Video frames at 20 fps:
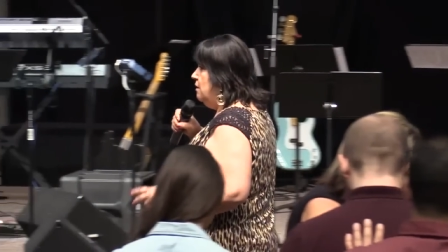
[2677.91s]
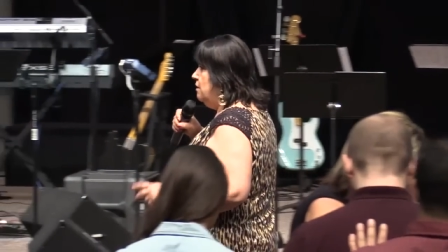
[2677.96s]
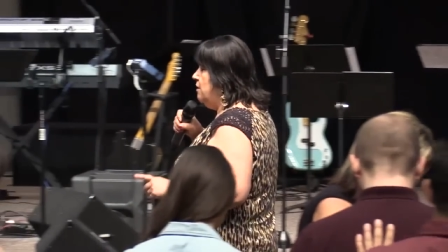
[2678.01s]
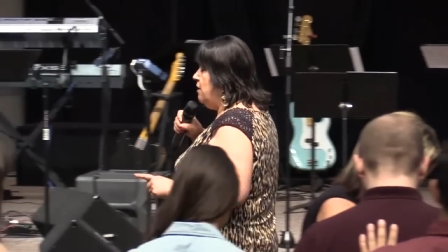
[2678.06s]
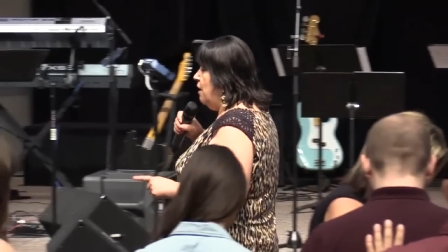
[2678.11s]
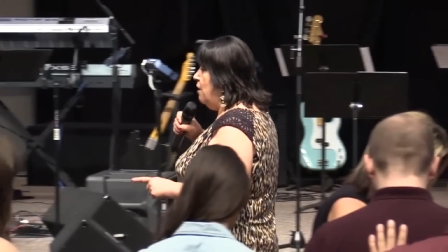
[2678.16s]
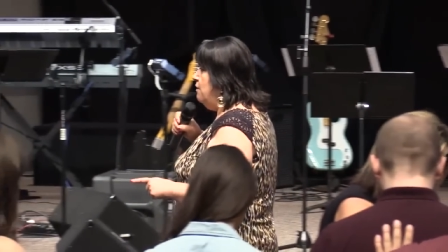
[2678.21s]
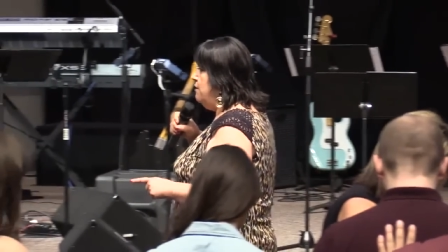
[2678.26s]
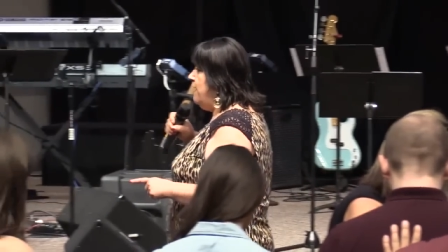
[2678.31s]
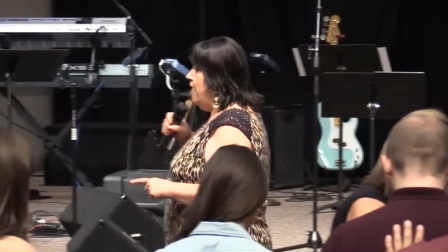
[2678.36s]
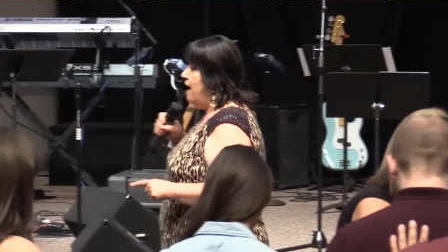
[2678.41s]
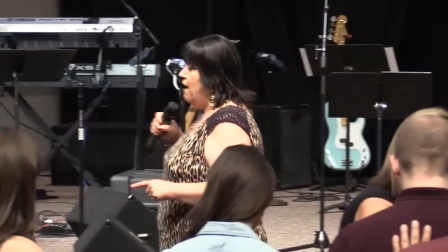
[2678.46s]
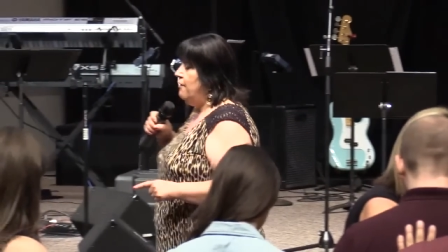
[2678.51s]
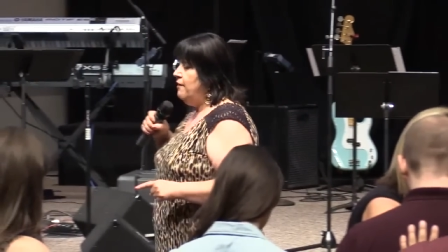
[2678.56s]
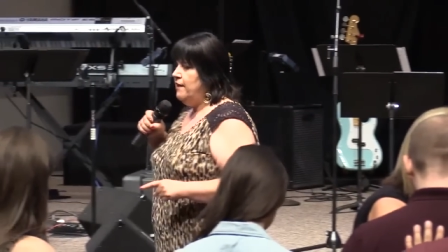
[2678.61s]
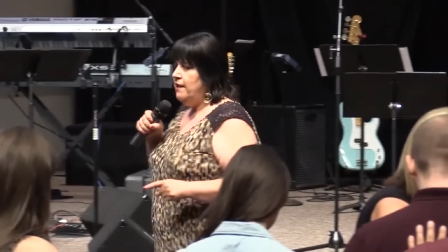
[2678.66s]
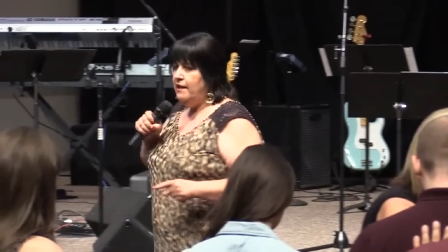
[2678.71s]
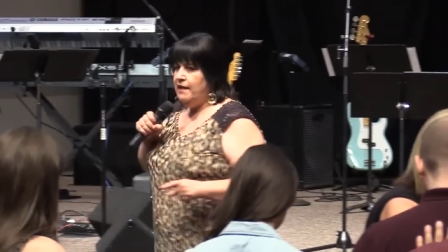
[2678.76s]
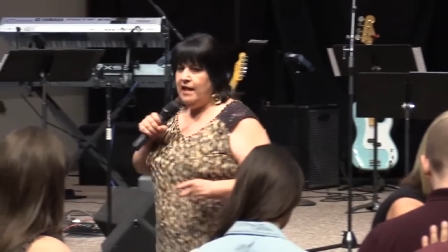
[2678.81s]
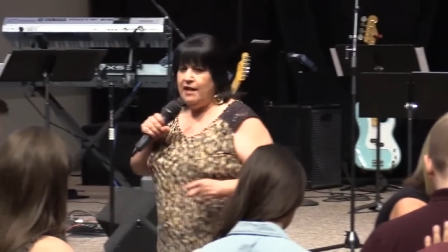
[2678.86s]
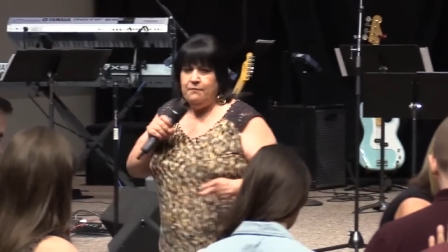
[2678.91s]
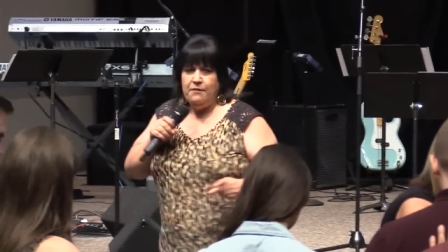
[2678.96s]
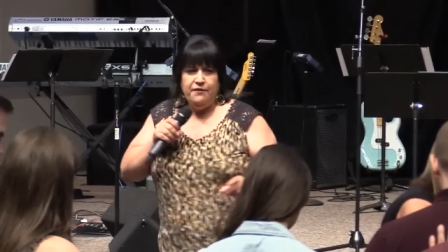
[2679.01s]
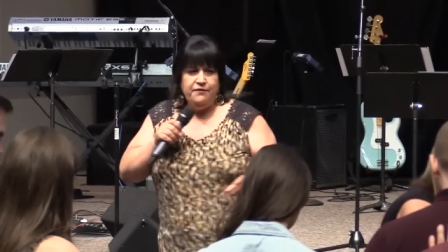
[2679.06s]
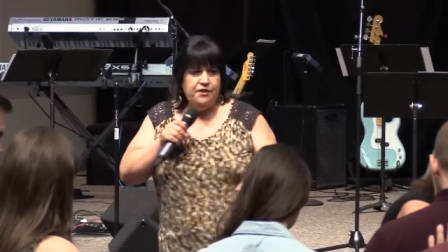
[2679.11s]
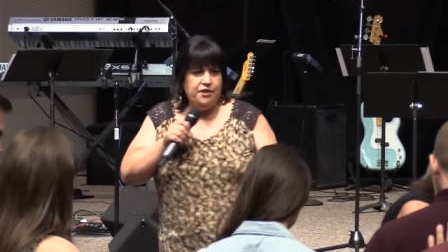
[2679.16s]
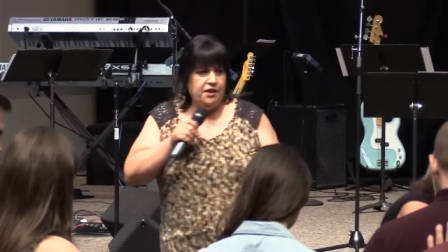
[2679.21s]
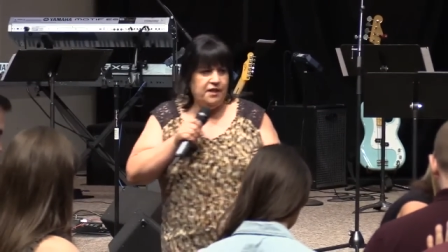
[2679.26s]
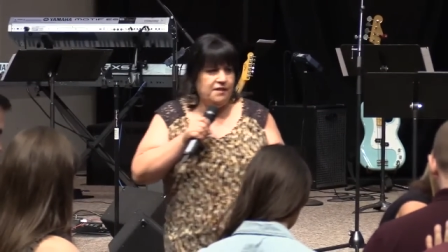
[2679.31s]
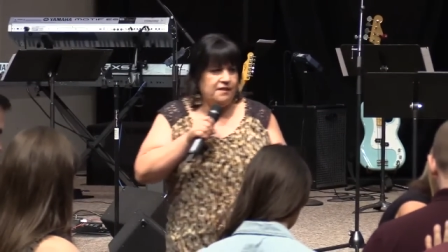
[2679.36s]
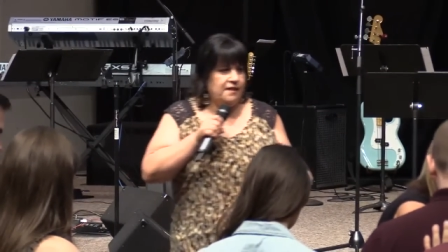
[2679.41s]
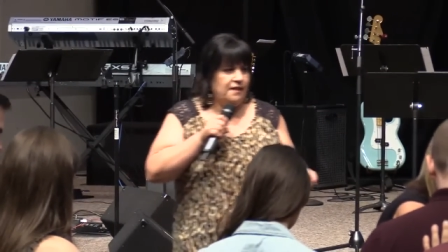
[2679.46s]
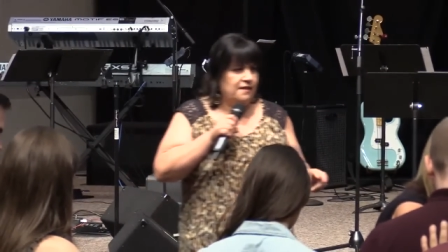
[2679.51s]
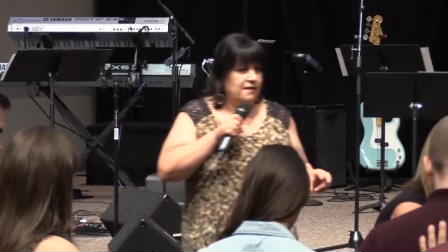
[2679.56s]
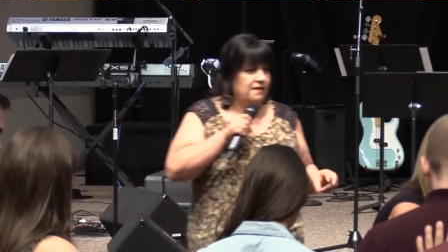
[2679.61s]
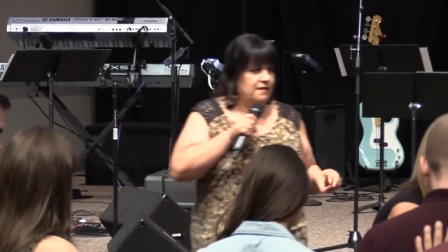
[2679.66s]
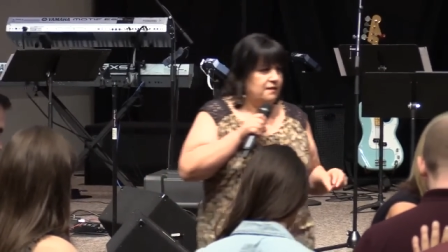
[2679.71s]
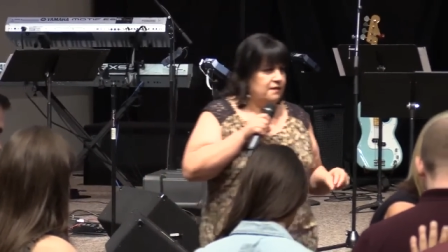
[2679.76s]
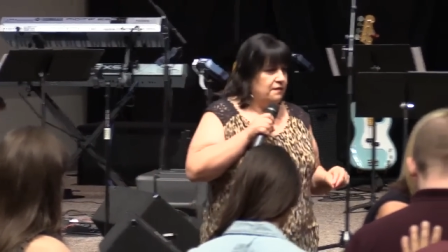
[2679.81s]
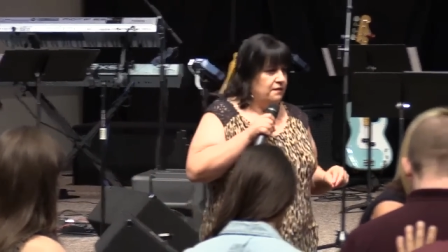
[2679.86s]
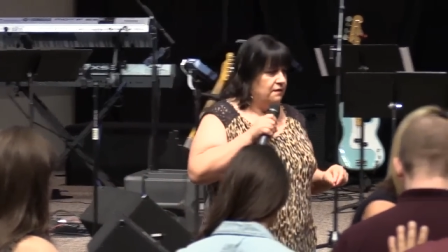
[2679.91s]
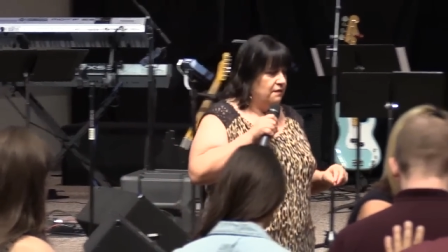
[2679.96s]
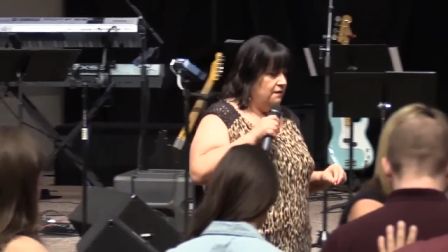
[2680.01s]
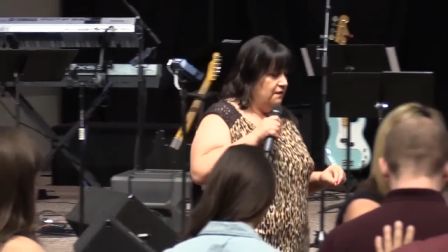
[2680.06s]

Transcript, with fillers: Go now in the name of Jesus.